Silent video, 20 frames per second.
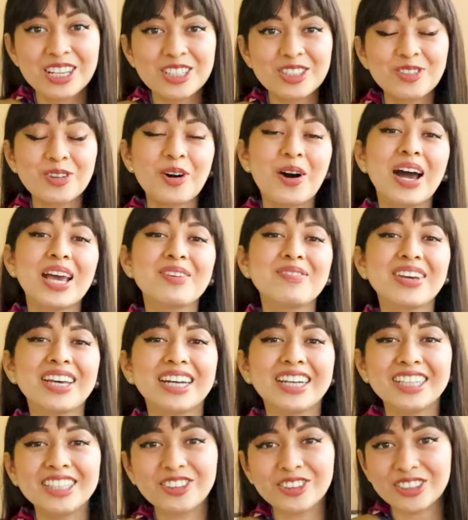So I've
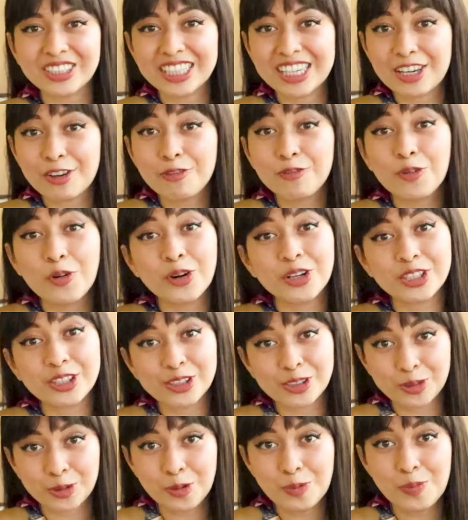been in Turkey for
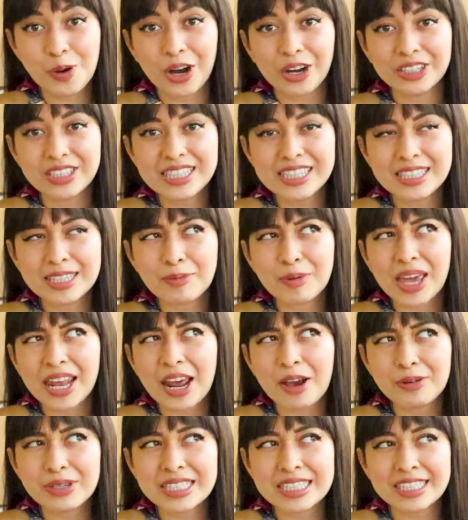2 months,
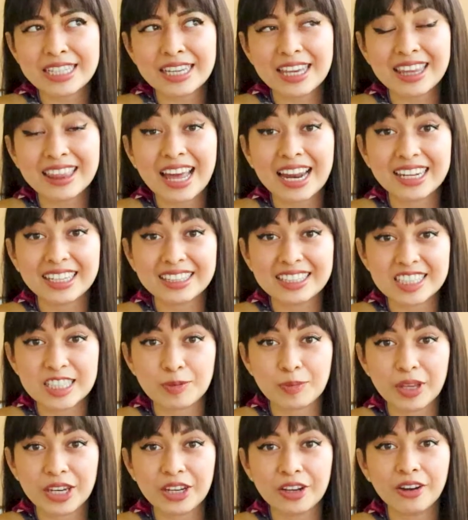and I was thinking that in
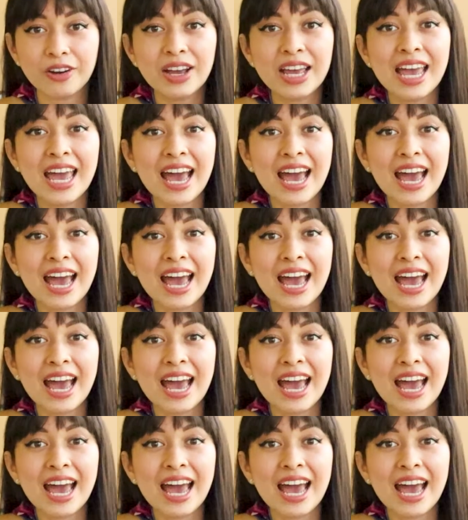this video